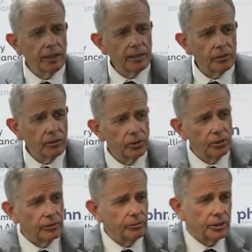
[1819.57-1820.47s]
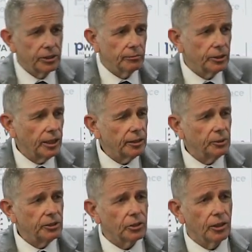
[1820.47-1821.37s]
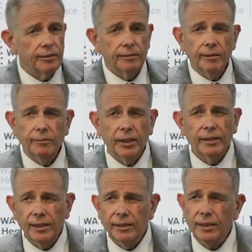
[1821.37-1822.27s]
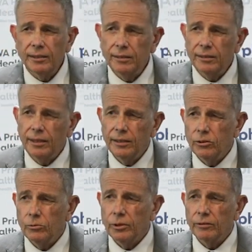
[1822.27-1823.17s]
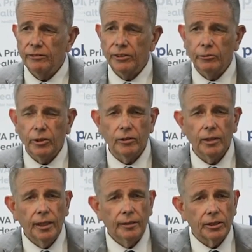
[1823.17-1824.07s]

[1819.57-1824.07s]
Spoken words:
another alternative which has been tried but doesn't tend to work very well